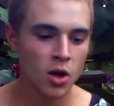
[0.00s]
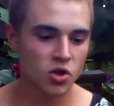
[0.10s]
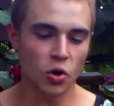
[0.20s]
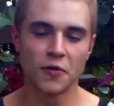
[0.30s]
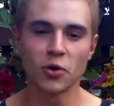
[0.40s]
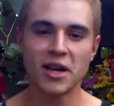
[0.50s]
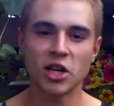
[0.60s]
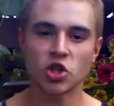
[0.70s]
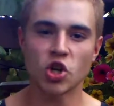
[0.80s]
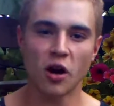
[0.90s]
So if you're
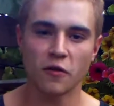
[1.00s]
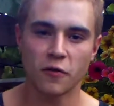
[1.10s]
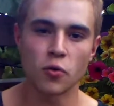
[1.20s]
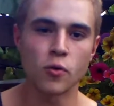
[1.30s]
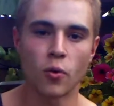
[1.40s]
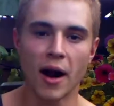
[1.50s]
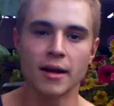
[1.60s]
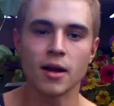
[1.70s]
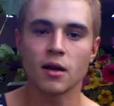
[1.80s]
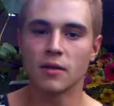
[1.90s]
eating junk food, right,
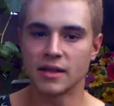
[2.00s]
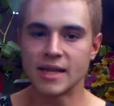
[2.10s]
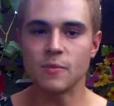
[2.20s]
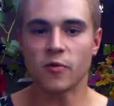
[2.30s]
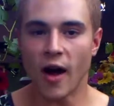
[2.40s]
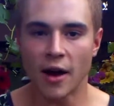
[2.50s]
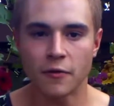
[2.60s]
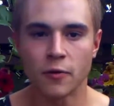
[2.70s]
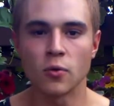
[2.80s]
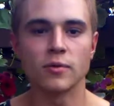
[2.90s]
the deep fried
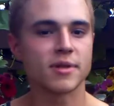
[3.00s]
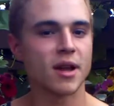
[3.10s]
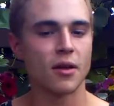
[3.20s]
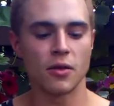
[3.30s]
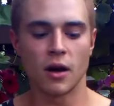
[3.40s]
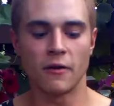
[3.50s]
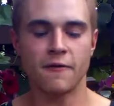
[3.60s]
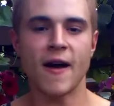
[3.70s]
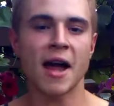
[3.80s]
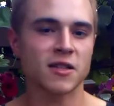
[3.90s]
foods, the
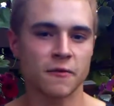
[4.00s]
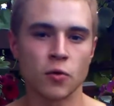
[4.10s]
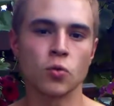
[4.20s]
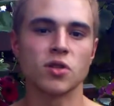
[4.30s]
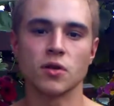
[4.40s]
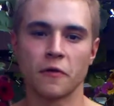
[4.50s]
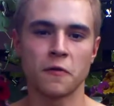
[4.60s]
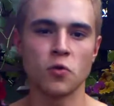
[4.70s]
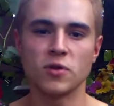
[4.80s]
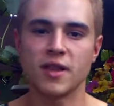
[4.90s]
fast foods, the
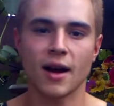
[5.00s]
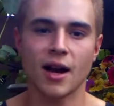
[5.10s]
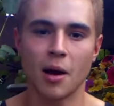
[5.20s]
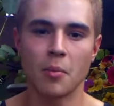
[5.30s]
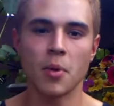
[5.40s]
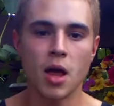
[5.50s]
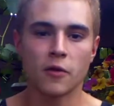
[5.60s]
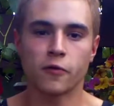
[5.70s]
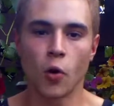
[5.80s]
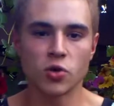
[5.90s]
foods that come
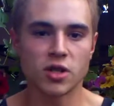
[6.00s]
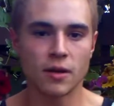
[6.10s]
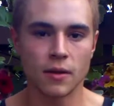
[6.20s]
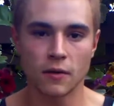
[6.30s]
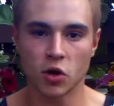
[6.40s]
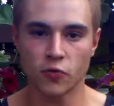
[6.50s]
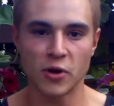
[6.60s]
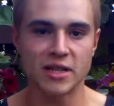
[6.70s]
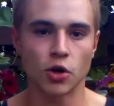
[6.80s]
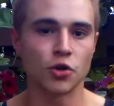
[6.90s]
frozen in the
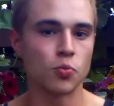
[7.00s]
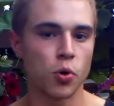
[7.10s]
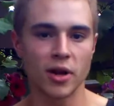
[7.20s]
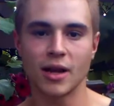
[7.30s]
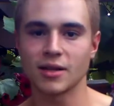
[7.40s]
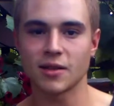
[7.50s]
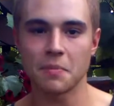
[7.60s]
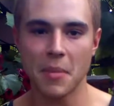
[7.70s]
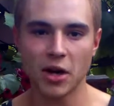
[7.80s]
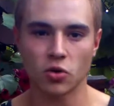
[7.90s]
freezer and you put it into the
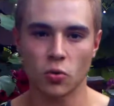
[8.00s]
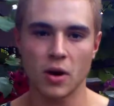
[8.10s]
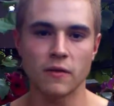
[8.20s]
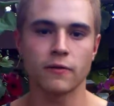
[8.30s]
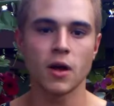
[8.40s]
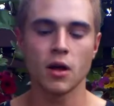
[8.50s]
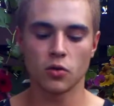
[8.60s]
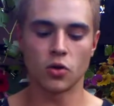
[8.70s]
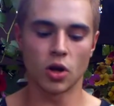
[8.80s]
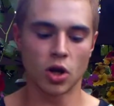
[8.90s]
microwave,
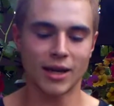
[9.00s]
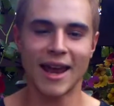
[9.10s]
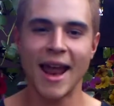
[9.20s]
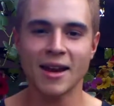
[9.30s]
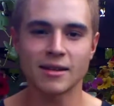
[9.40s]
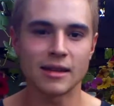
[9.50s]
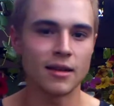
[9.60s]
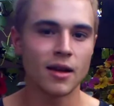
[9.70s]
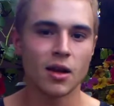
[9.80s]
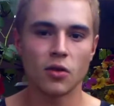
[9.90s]
the candy,
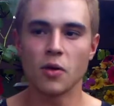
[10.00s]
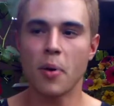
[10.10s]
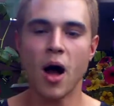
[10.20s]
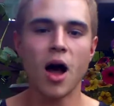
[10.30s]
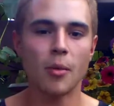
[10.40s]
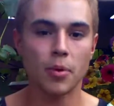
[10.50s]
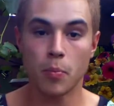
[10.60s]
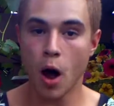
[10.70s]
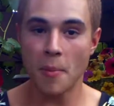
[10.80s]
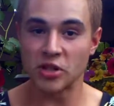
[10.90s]
the pop
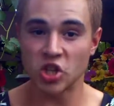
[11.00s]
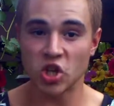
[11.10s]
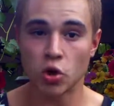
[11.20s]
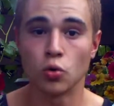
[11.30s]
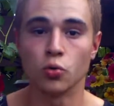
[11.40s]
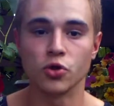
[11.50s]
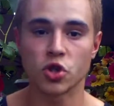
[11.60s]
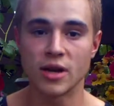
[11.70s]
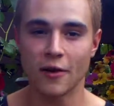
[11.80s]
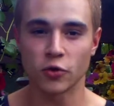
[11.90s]
is huge,
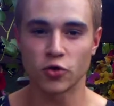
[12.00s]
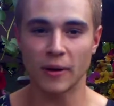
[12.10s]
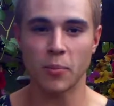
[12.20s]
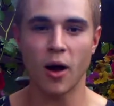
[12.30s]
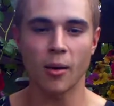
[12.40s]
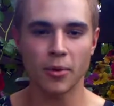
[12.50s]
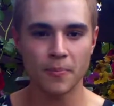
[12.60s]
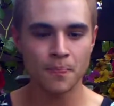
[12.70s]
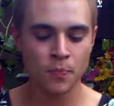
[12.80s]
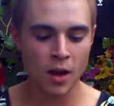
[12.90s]
never drink pop.
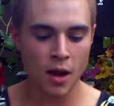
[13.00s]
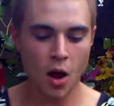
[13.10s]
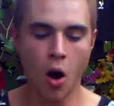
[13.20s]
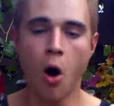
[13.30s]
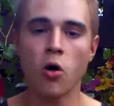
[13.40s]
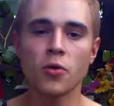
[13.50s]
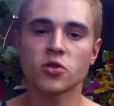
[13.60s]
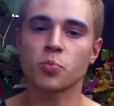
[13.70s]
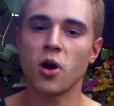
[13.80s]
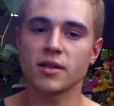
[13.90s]
All
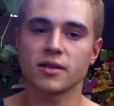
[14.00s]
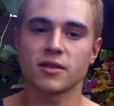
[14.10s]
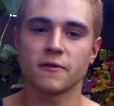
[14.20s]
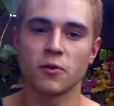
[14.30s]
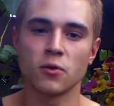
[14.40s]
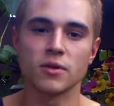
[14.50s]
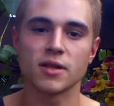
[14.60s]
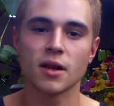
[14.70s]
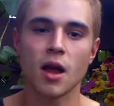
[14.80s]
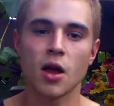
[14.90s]
those processed
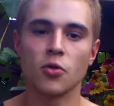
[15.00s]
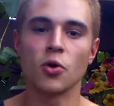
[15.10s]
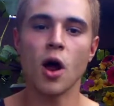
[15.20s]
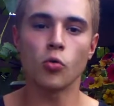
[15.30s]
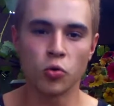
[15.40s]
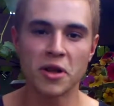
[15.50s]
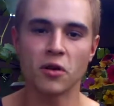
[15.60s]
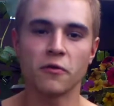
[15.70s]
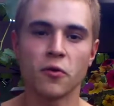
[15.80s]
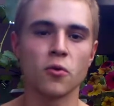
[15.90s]
foods, they're not
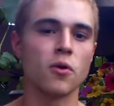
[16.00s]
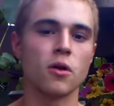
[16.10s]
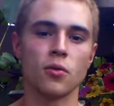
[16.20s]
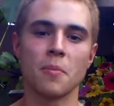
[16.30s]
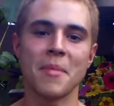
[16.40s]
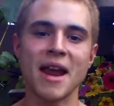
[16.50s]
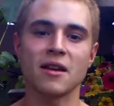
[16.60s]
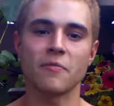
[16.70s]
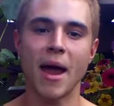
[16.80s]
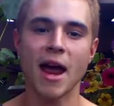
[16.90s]
real food. They're made
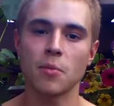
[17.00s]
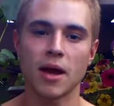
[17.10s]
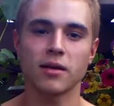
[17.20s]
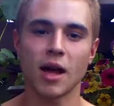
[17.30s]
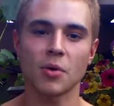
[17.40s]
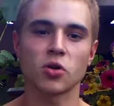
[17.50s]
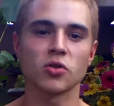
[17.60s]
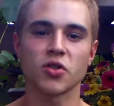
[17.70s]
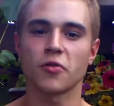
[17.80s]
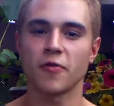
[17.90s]
of man-made
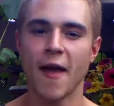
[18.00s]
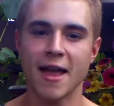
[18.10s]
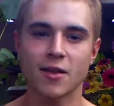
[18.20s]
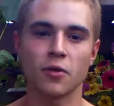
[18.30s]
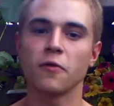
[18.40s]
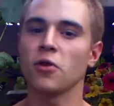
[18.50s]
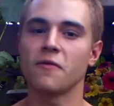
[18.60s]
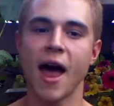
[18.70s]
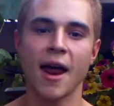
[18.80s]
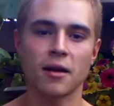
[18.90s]
chemicals. They're fake. They're full of
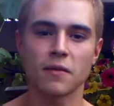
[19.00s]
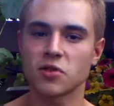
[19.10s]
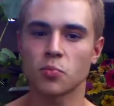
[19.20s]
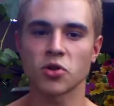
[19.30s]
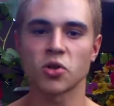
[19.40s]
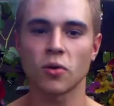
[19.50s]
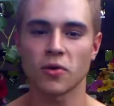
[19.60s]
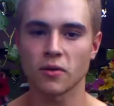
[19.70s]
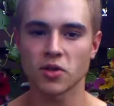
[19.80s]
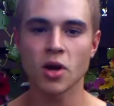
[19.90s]
additives and
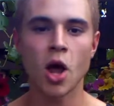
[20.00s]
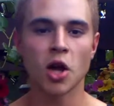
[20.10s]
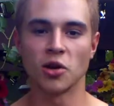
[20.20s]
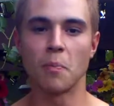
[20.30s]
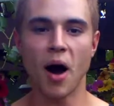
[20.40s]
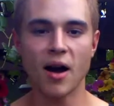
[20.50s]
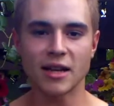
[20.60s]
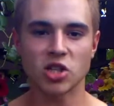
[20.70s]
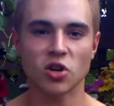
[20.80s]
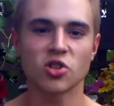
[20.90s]
preservatives. Your
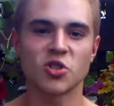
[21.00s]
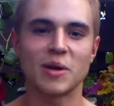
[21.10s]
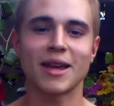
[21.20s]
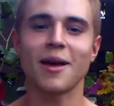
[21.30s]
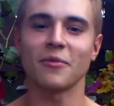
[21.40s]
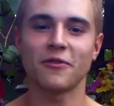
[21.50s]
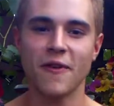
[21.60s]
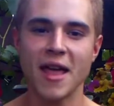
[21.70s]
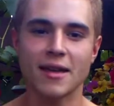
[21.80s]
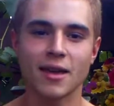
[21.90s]
body starts to become
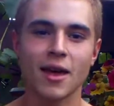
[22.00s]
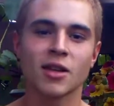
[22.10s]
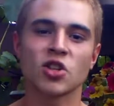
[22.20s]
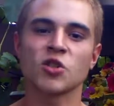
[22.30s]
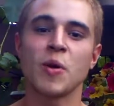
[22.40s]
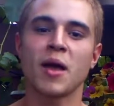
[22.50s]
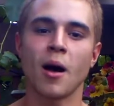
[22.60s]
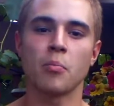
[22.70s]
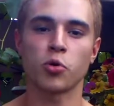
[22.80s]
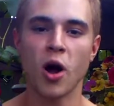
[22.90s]
fake, starts to
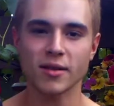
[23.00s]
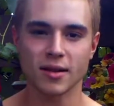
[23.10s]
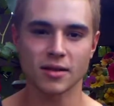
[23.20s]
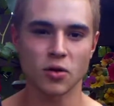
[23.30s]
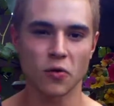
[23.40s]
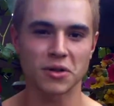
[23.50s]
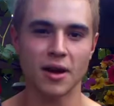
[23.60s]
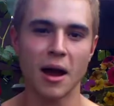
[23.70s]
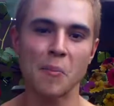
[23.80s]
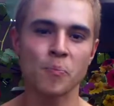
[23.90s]
become processed over
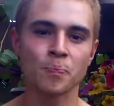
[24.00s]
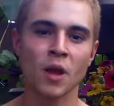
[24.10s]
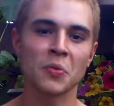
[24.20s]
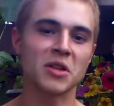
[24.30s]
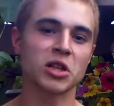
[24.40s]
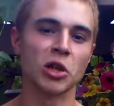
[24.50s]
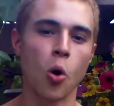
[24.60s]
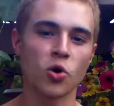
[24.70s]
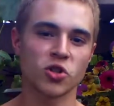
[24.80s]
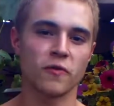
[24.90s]
time. This
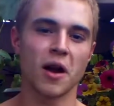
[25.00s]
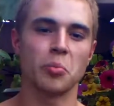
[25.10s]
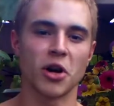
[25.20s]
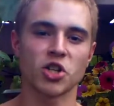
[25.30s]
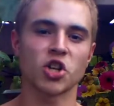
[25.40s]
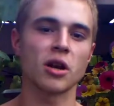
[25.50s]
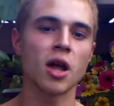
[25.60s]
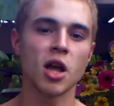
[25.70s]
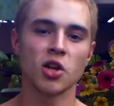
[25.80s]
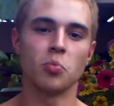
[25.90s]
lowers your vibration.
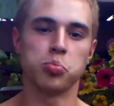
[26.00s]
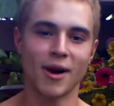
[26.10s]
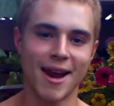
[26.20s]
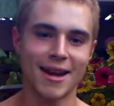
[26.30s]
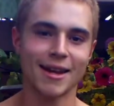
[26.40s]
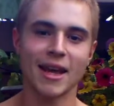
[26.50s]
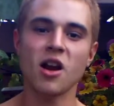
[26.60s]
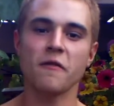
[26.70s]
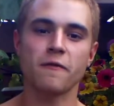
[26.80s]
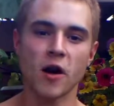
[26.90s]
Your brain
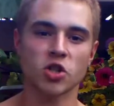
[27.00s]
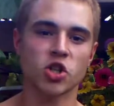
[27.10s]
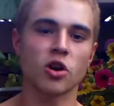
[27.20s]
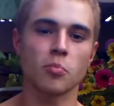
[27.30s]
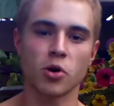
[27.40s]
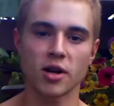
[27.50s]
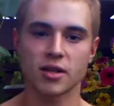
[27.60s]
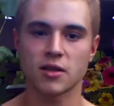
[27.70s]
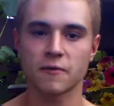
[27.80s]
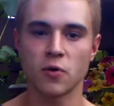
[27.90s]
cannot function on
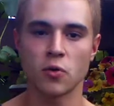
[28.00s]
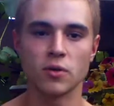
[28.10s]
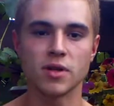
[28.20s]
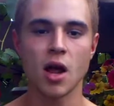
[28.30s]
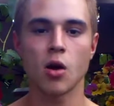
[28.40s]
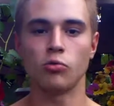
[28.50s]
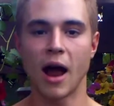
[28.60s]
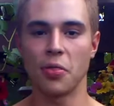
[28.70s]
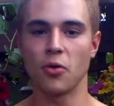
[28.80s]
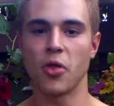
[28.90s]
processed foods
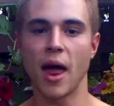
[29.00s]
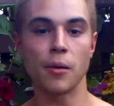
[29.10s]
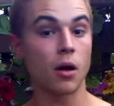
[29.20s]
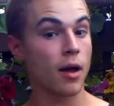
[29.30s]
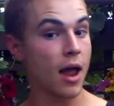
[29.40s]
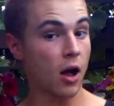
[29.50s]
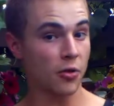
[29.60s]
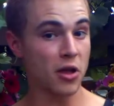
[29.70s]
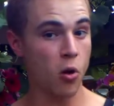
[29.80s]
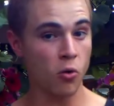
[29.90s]
rather than
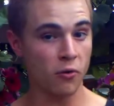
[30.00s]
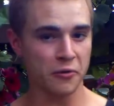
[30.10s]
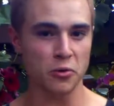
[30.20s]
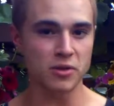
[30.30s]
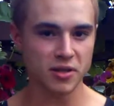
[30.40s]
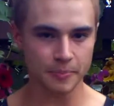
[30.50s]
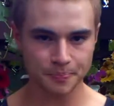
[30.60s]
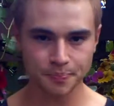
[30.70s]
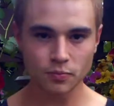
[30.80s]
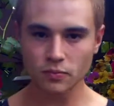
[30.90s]
healthy whole foods,
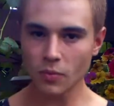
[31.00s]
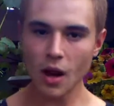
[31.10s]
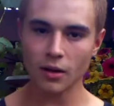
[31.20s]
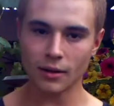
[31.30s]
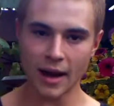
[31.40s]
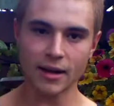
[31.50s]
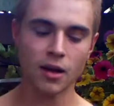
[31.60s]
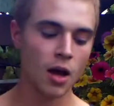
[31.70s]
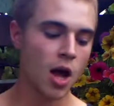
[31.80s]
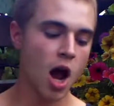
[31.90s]
like
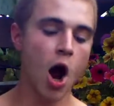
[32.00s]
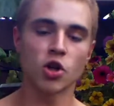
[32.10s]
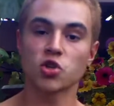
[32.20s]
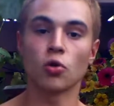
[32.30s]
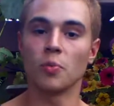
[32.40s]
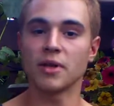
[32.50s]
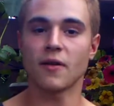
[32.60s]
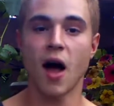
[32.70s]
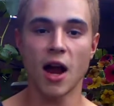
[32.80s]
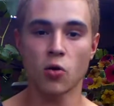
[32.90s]
an assortment
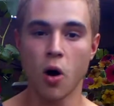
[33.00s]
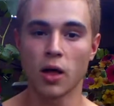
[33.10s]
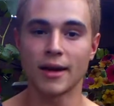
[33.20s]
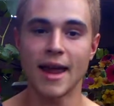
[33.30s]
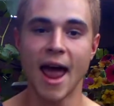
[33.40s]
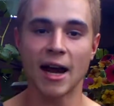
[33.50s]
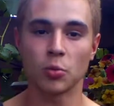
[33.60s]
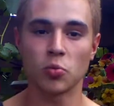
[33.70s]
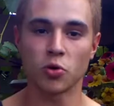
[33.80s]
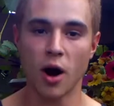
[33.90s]
of high-quality
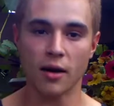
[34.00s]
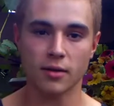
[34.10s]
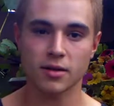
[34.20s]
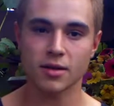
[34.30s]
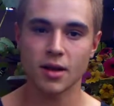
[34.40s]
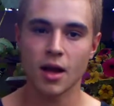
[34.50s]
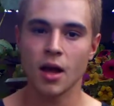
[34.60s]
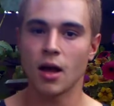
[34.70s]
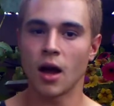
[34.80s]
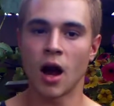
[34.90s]
animal products,
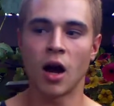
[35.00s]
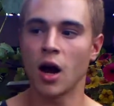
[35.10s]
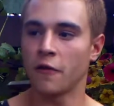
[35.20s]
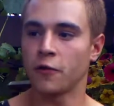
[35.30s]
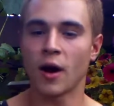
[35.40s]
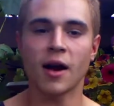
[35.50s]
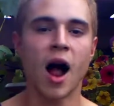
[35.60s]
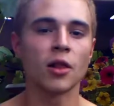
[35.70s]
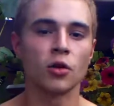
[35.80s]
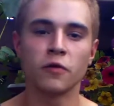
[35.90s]
a
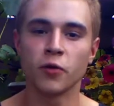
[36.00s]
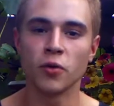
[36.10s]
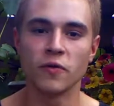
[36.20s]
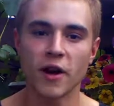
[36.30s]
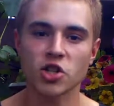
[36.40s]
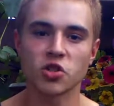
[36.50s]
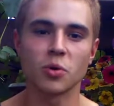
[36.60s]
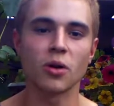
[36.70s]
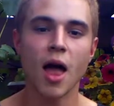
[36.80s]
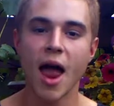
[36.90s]
color of fruit and
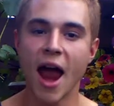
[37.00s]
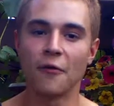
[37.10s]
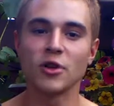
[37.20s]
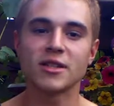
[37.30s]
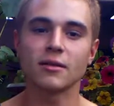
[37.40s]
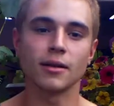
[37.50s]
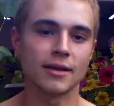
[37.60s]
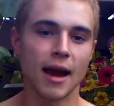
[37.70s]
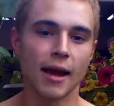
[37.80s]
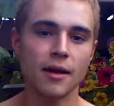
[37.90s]
vegetable every single
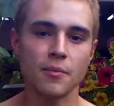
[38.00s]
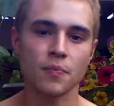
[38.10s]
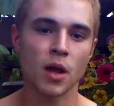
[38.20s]
day.